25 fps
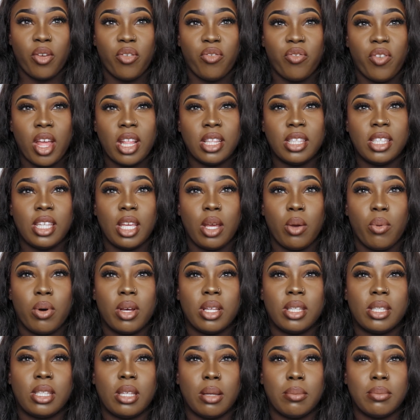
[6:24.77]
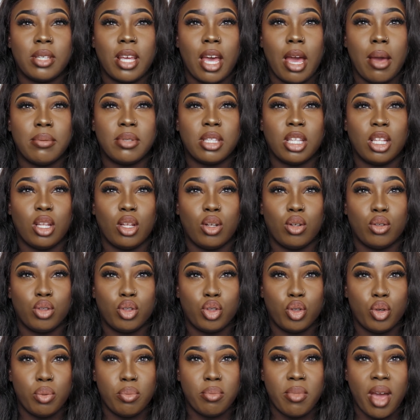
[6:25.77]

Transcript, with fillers: the Fenty was sometimes a little too